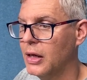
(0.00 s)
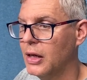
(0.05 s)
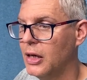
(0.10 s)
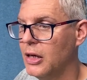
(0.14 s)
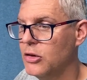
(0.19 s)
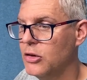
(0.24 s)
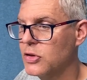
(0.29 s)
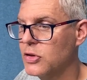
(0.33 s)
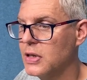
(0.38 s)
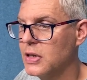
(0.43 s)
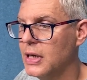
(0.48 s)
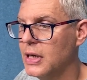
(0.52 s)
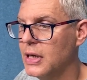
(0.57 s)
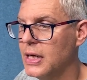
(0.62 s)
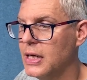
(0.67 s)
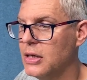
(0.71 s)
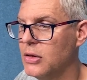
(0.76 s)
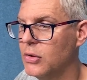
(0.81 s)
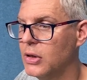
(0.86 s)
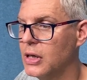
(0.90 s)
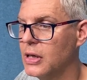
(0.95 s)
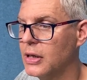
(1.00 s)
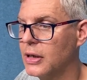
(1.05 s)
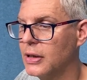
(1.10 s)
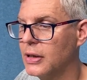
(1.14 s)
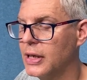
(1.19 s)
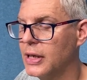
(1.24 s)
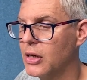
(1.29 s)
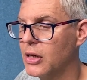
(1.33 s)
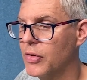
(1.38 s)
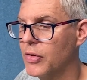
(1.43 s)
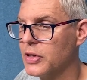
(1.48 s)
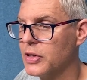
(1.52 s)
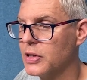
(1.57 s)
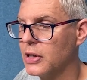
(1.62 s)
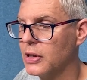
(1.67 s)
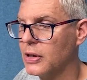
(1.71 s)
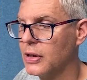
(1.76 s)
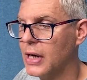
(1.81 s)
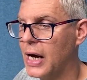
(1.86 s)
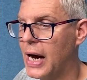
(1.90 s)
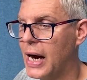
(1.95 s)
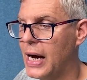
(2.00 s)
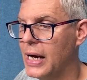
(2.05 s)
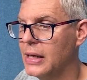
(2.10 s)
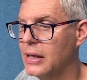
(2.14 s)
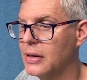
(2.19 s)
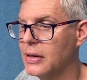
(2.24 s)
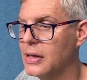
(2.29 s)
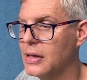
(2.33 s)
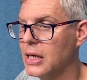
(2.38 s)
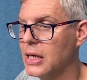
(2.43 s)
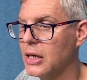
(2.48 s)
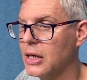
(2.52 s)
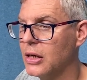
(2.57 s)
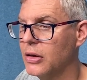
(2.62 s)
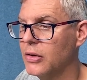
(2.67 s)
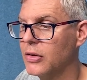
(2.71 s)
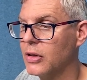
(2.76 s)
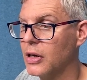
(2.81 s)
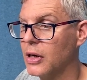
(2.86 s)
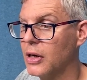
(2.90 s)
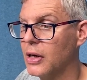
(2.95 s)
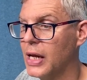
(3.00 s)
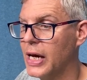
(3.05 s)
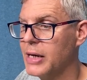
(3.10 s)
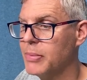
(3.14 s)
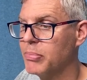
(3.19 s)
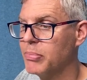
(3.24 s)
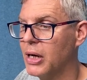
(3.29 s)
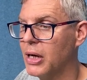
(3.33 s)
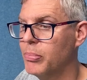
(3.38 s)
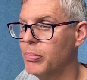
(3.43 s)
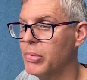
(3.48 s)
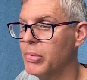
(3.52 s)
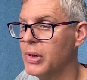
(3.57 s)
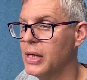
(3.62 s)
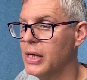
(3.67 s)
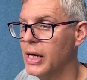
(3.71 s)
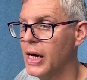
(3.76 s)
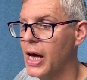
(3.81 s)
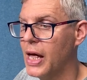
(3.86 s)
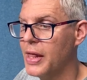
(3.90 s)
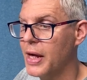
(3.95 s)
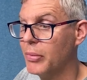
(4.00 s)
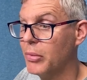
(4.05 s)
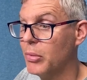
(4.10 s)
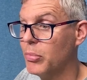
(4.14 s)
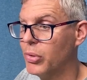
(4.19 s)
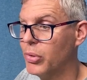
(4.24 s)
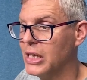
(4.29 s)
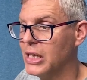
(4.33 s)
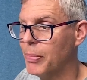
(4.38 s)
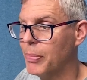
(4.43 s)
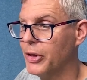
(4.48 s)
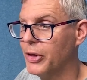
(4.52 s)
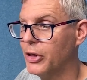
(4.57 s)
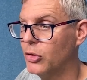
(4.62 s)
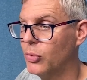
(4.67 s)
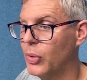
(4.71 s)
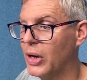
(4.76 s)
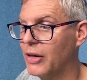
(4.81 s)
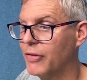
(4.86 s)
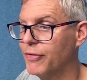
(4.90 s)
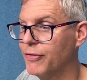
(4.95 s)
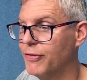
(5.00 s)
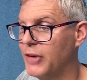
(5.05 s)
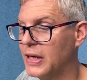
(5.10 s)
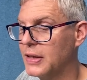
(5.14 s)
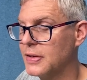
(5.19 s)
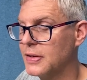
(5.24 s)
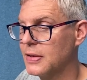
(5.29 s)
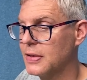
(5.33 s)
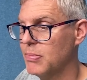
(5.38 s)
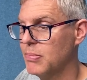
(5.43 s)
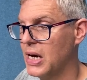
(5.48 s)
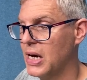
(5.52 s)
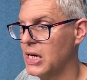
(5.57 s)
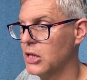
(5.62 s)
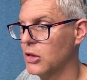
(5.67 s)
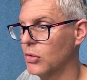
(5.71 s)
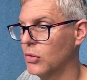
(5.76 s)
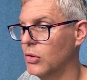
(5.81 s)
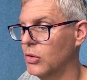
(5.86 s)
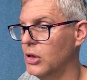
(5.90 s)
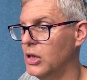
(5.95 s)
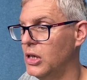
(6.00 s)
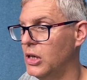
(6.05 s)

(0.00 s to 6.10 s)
Interestingly, you can click on this little icon here, the little light bulb, and that will bring up the quick fix menu,